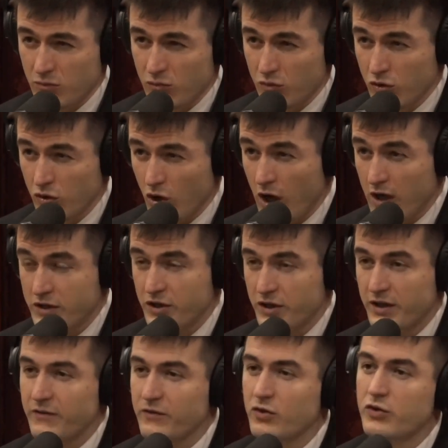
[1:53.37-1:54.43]
logic,
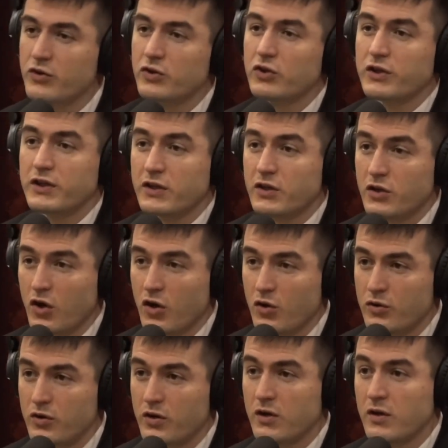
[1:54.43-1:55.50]
even though you're looking at
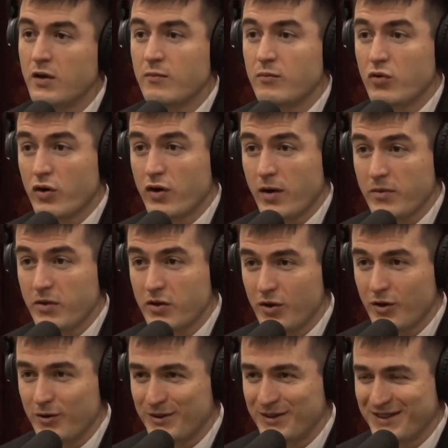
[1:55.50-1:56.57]
code. Programming
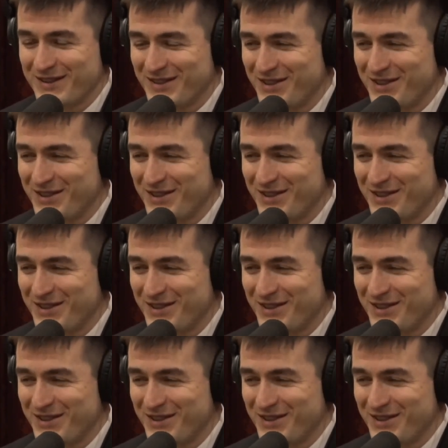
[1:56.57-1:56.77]
code is,